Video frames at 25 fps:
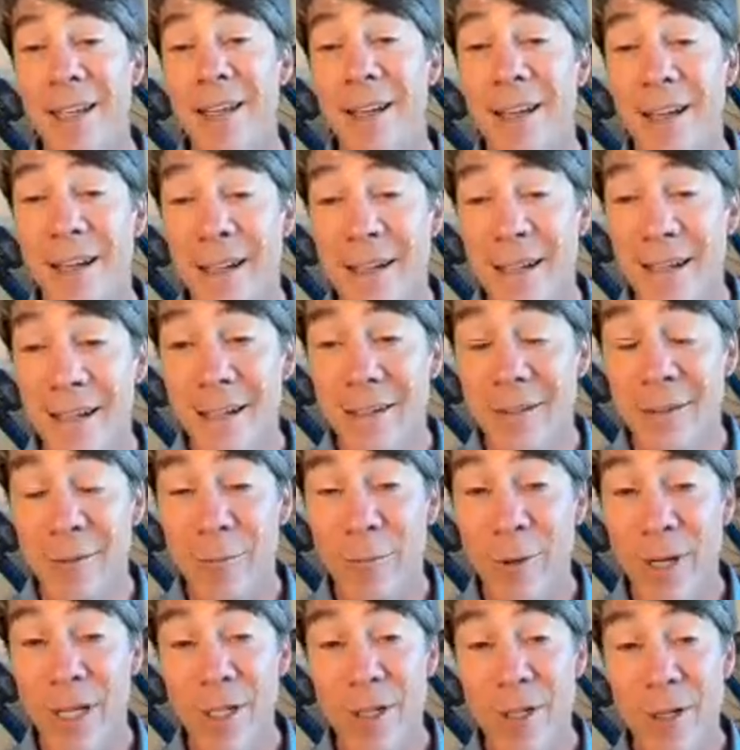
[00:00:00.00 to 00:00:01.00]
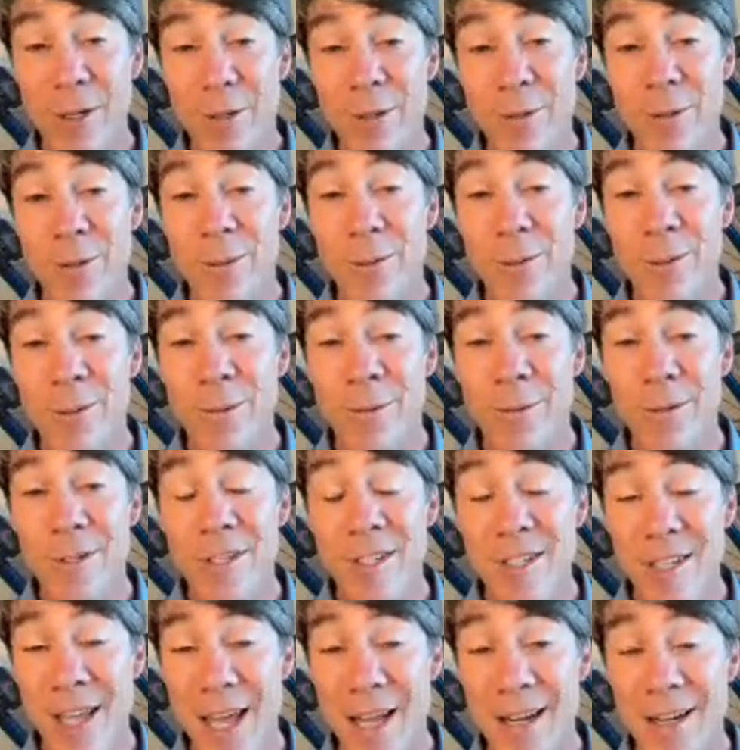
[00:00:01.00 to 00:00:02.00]
Uh, when you
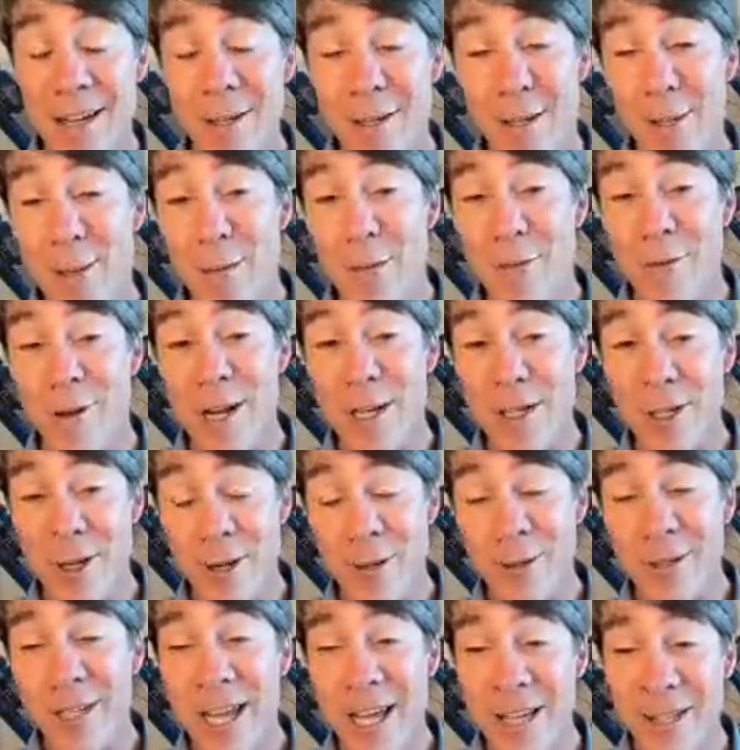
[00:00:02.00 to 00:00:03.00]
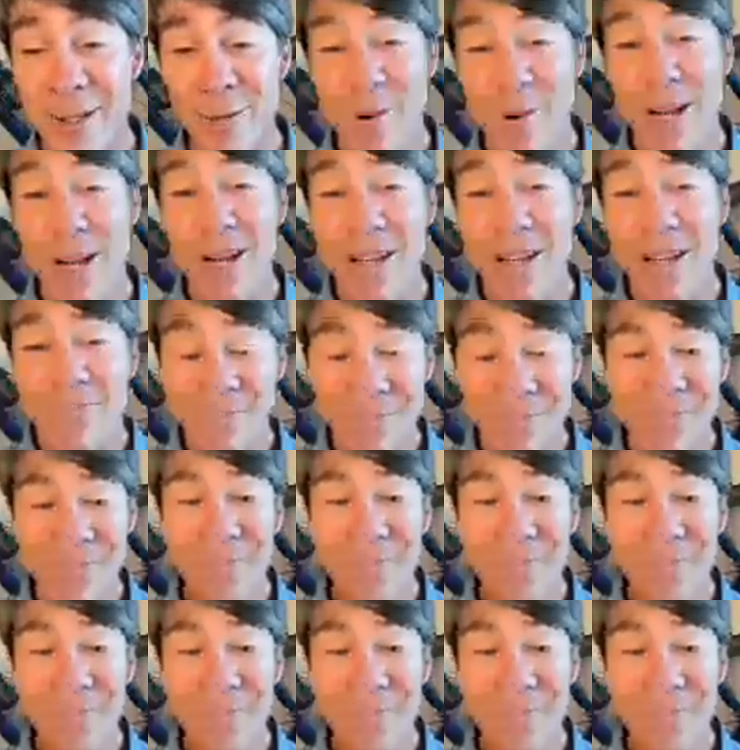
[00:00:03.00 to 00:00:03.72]
set a new threshold, guess what?